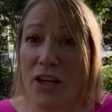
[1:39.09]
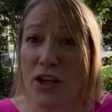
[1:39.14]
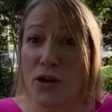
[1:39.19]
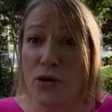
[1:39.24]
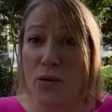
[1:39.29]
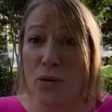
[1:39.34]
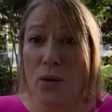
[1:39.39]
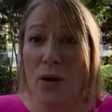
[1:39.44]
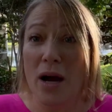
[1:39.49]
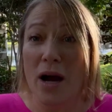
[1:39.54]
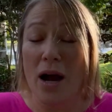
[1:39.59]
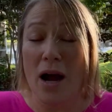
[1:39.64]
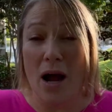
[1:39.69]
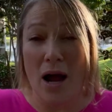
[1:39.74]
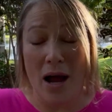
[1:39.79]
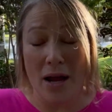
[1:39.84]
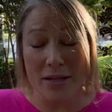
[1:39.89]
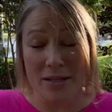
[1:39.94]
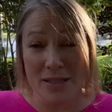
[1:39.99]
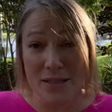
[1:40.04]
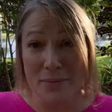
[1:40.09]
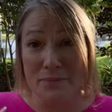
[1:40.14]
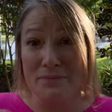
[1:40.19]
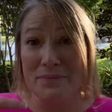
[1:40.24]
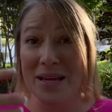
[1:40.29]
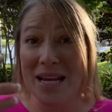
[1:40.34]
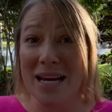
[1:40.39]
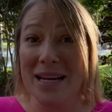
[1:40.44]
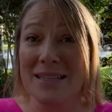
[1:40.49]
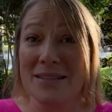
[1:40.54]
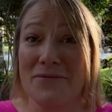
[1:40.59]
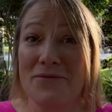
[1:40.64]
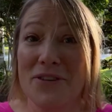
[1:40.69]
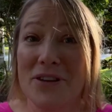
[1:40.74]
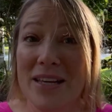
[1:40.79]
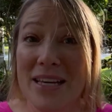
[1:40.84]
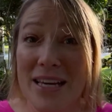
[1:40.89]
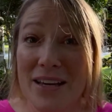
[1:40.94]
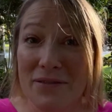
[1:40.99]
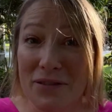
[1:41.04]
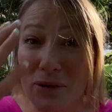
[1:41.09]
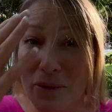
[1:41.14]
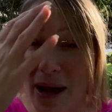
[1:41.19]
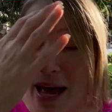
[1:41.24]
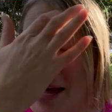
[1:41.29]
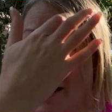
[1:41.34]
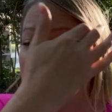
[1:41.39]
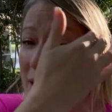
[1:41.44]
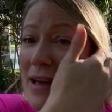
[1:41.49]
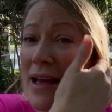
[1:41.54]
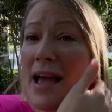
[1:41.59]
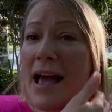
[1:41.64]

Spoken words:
you submit it for the giveaway,